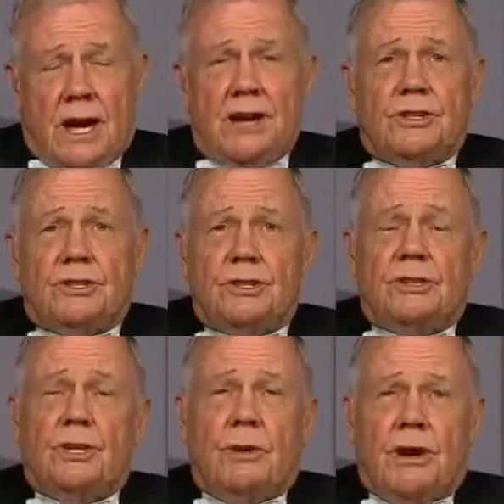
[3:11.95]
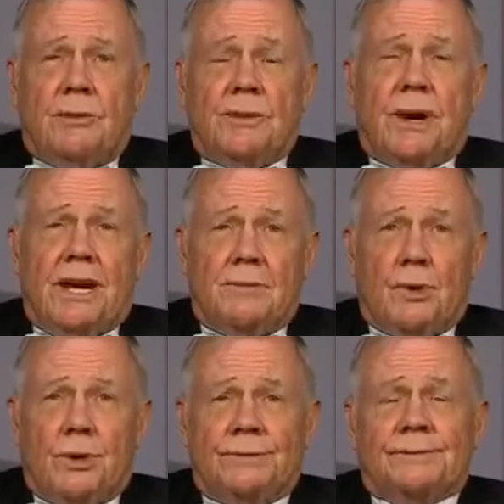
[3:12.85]
I assure you I'll be buying
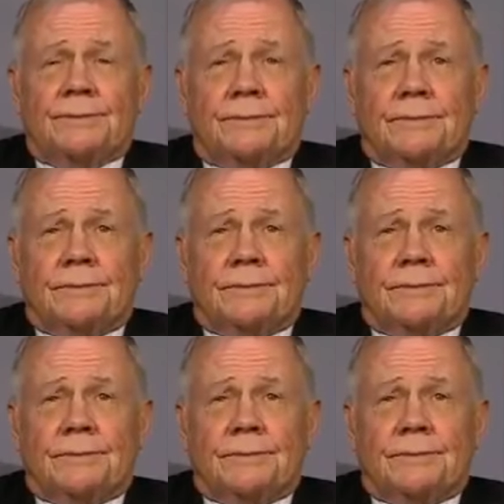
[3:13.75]
more.